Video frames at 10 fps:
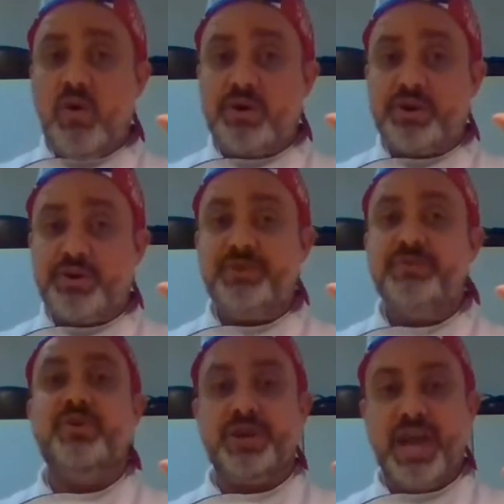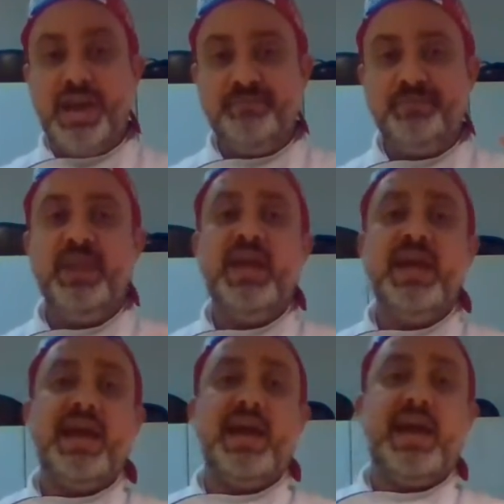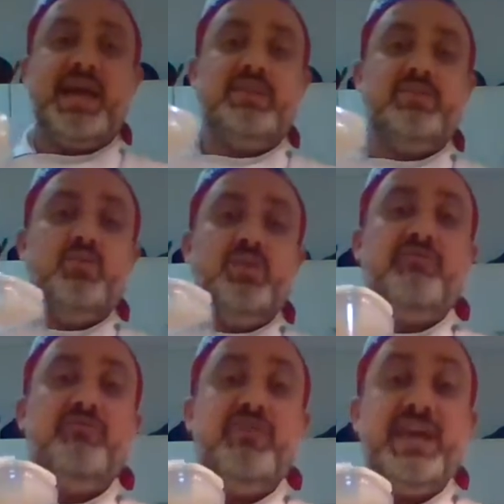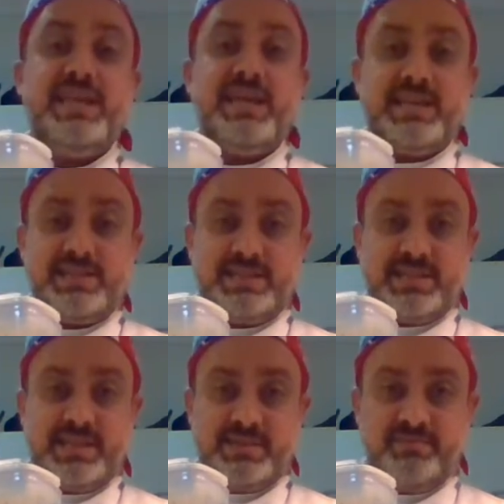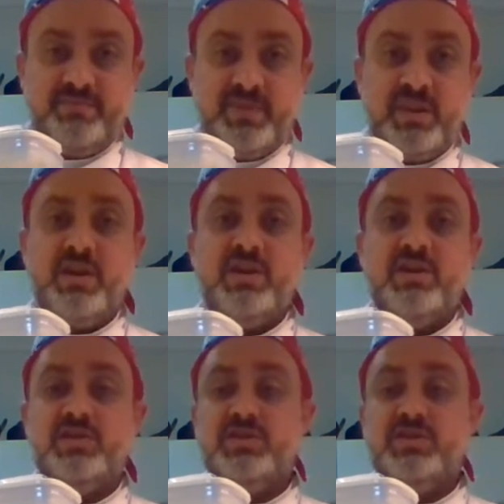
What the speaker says: It's strange. It's a cook pet, okay?